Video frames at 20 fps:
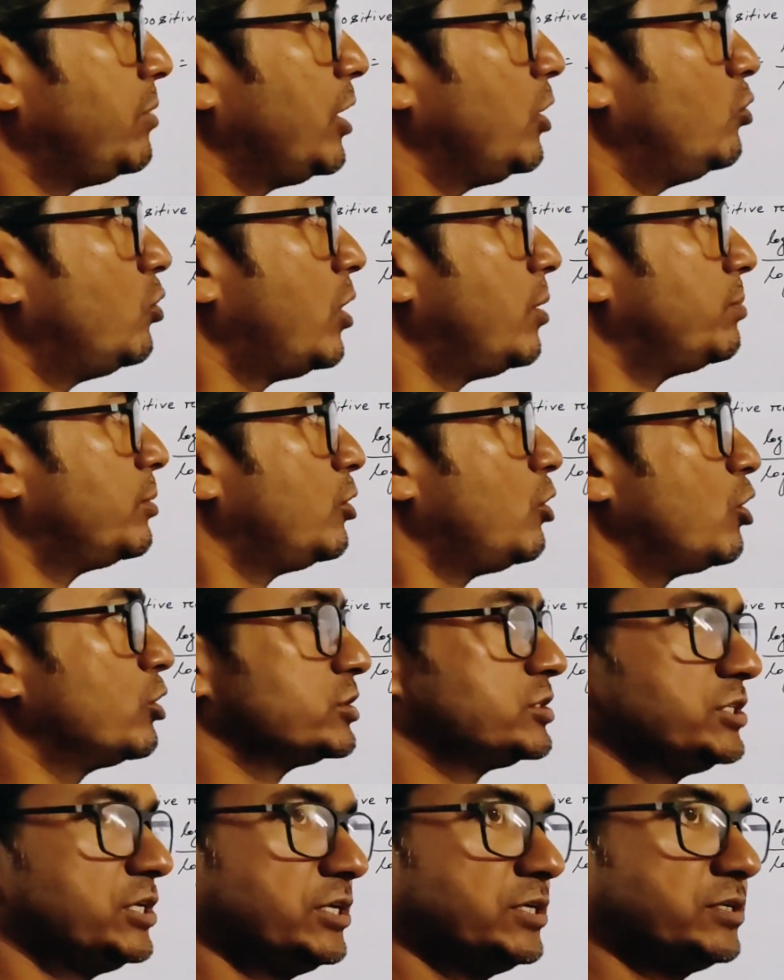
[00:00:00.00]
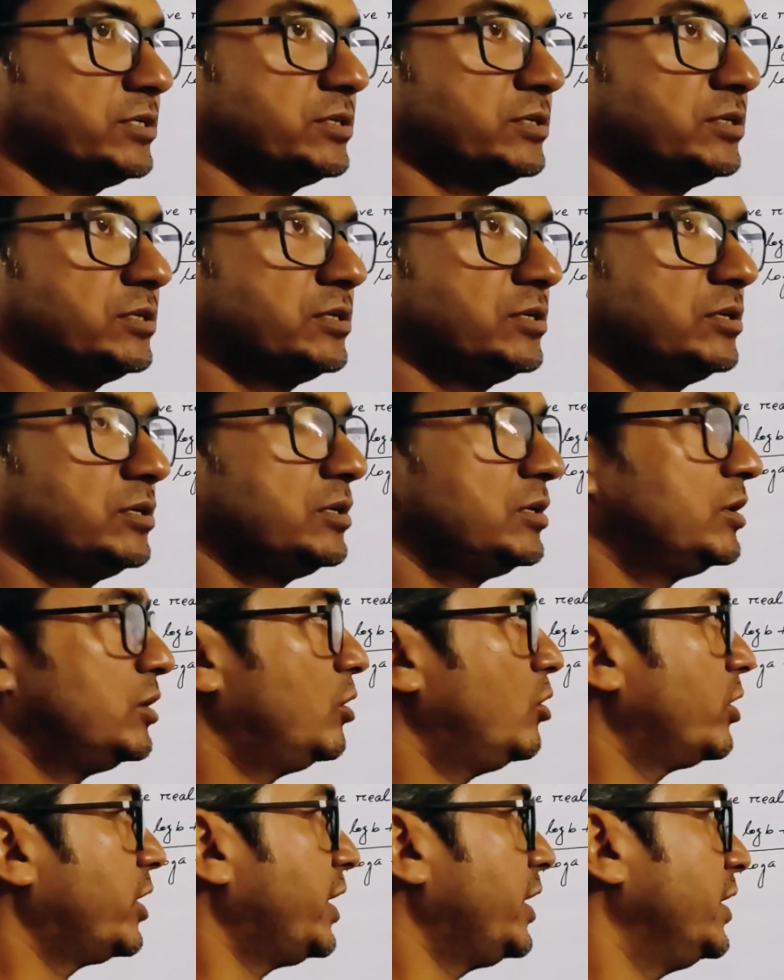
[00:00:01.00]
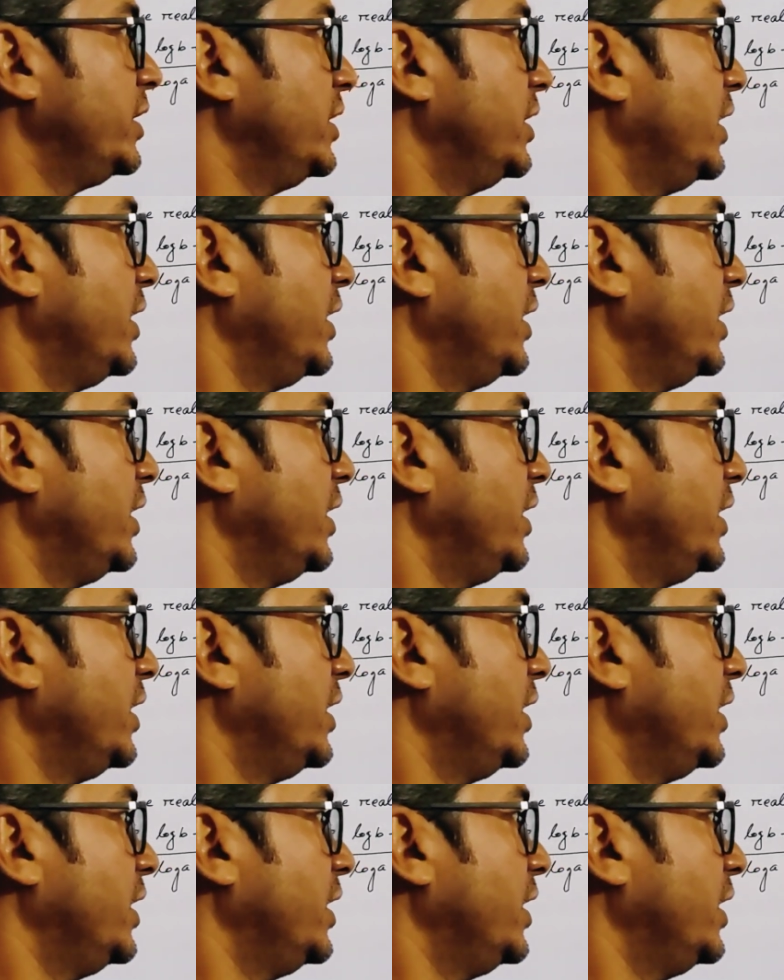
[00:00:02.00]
value of log z. Okay,